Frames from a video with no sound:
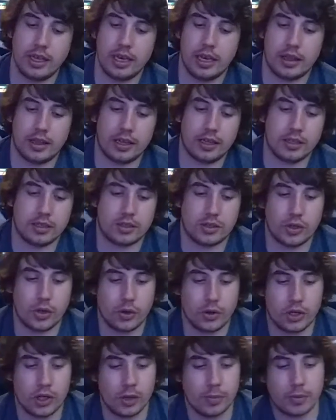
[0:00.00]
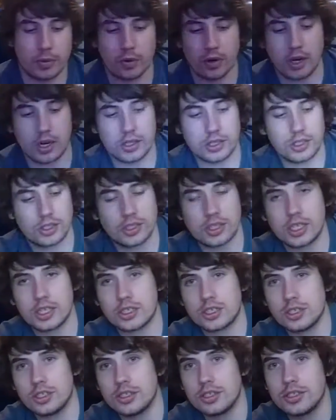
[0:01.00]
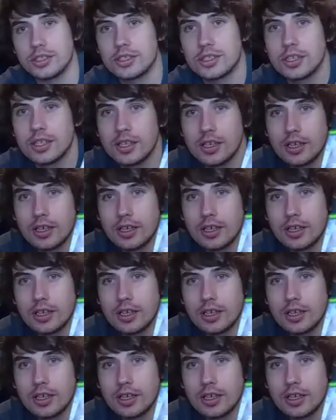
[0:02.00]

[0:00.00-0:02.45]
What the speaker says: And that is Tokyo Mirage Sessions